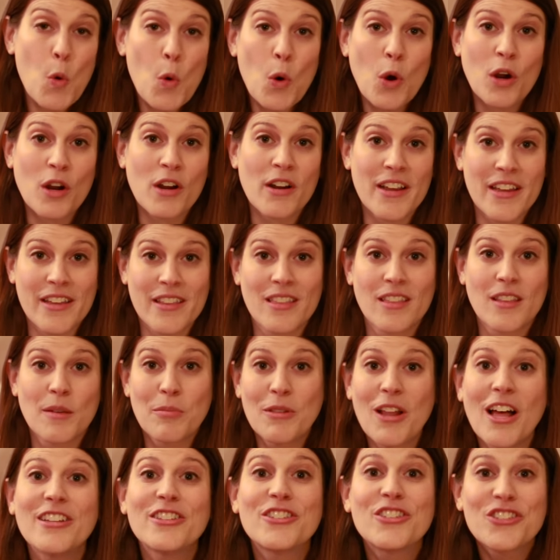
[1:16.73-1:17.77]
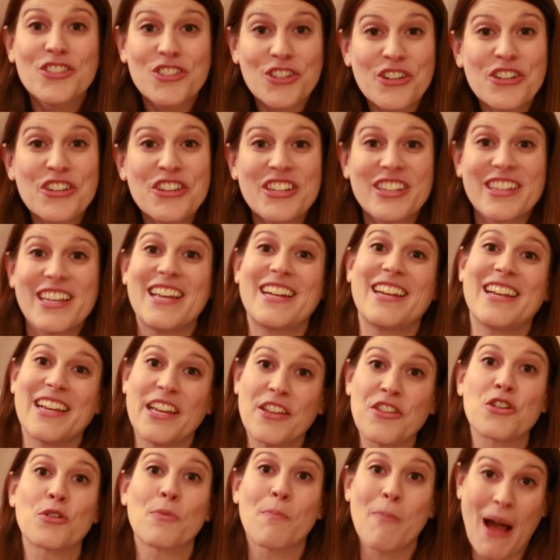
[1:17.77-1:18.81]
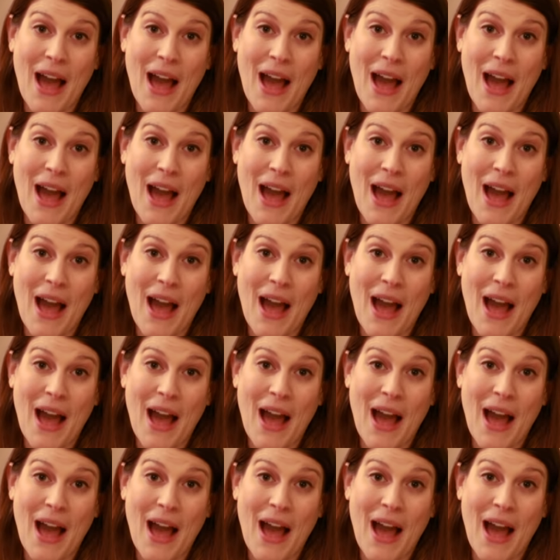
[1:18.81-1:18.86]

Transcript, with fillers: or in the blood circulating in your